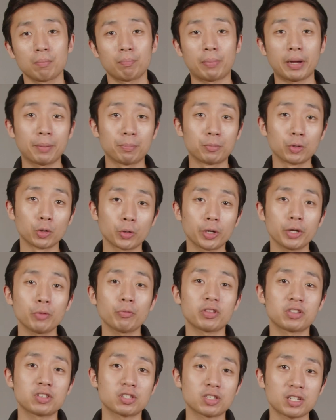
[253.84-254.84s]
By brewing
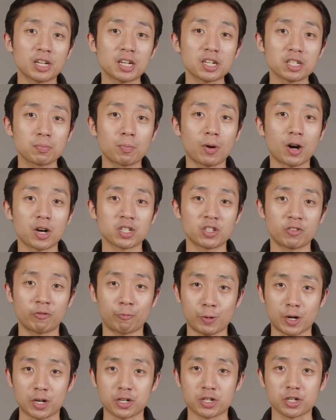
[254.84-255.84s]
with 6 bars of
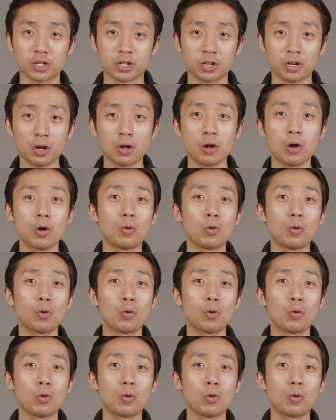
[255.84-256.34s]
pressure,